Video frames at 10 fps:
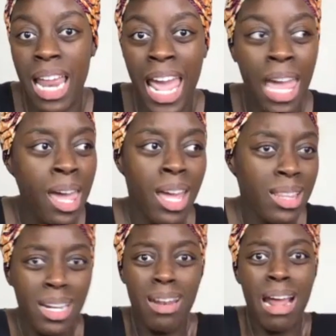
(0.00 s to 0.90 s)
like,
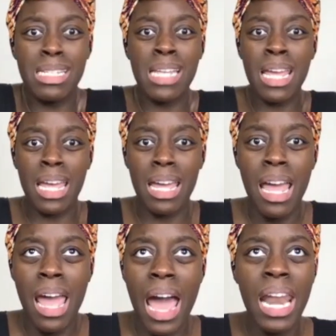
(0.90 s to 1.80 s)
they don't know how to say it.
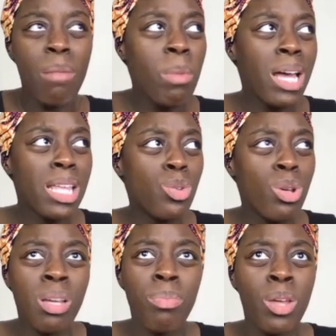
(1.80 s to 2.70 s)
And I remember I saw
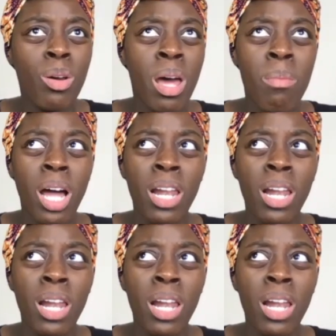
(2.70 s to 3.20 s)
something on them,